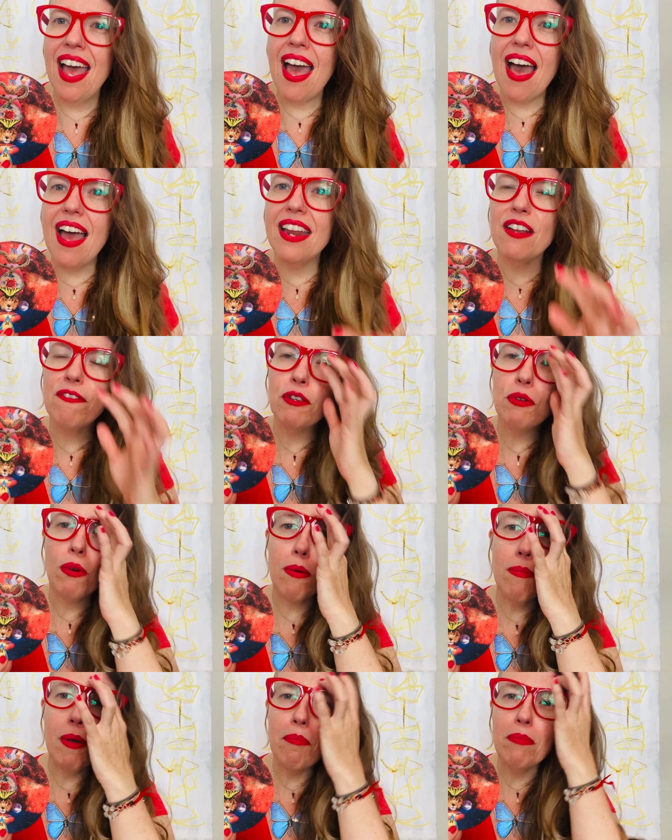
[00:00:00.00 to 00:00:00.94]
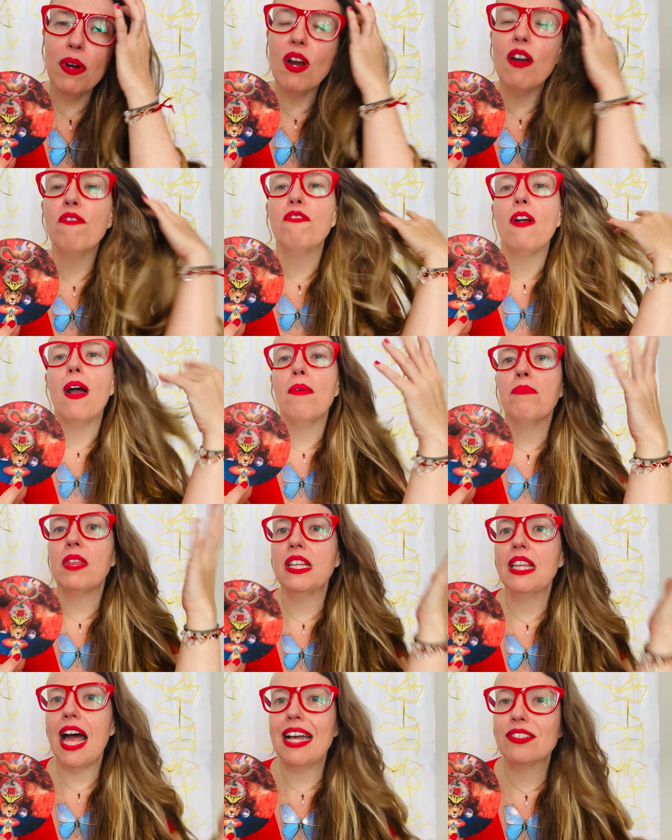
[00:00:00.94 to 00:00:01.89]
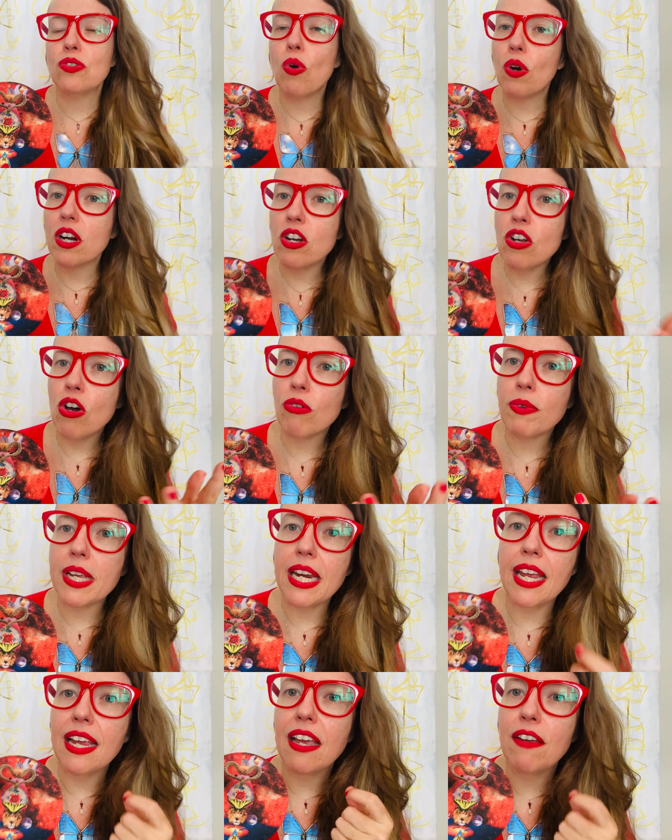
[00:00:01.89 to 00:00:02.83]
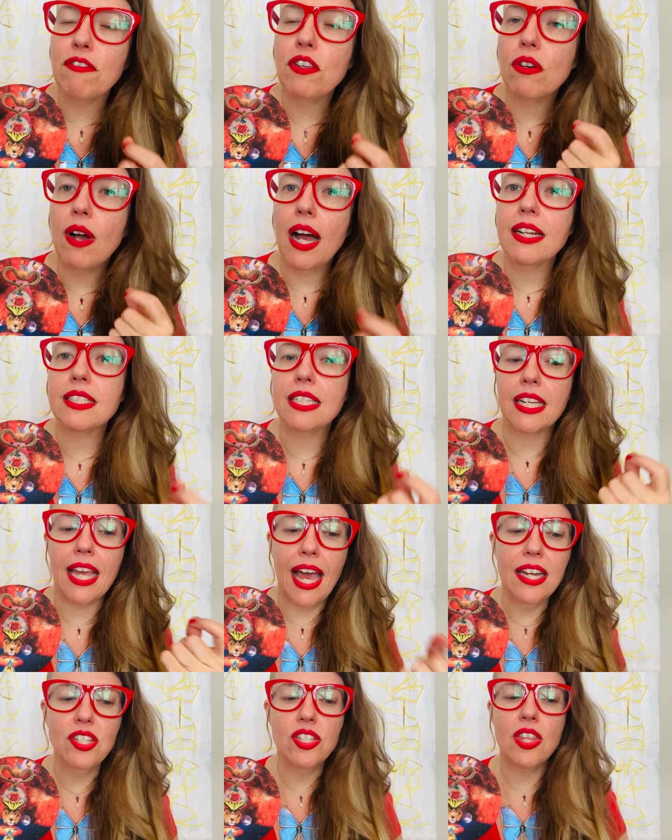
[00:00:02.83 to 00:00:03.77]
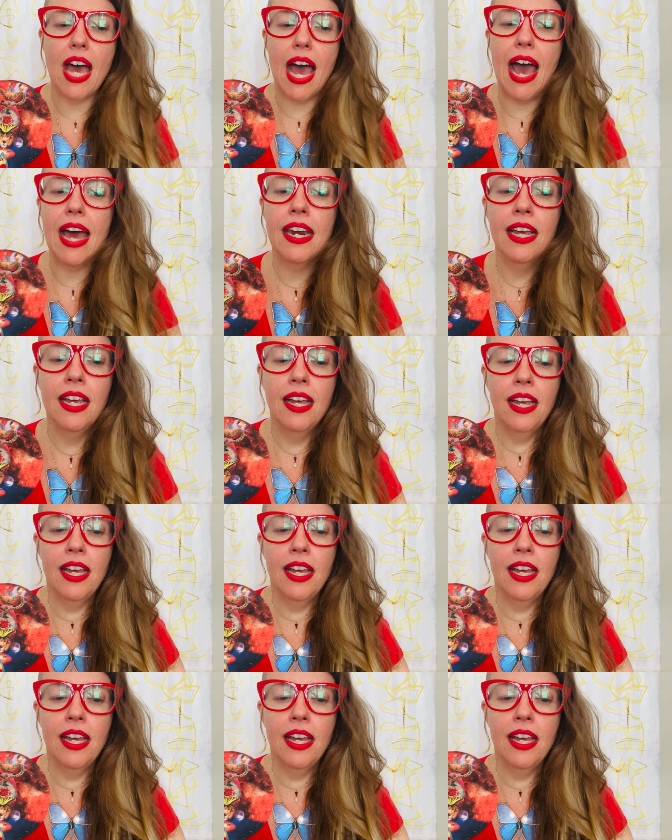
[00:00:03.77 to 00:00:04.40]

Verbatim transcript: And if you remember from the last oracle reading, if you got to catch that,